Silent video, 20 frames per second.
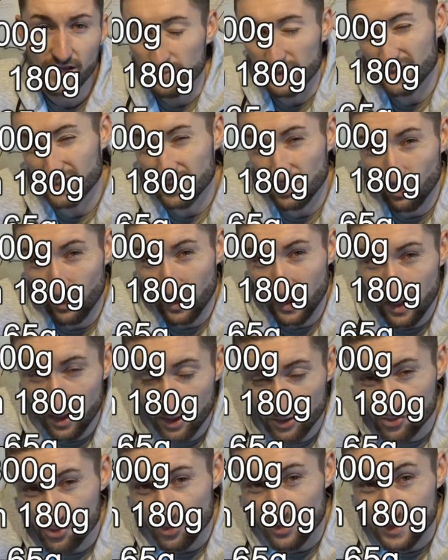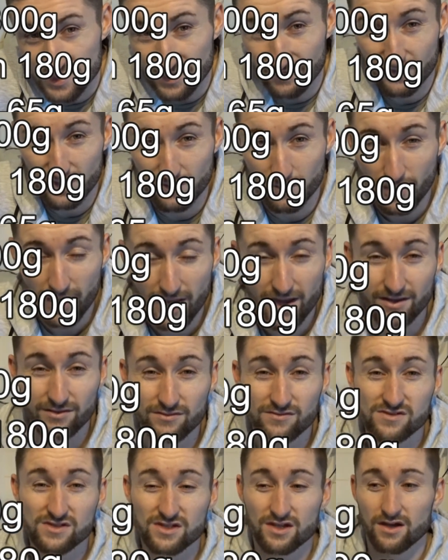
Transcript: Because I weigh 170 pounds,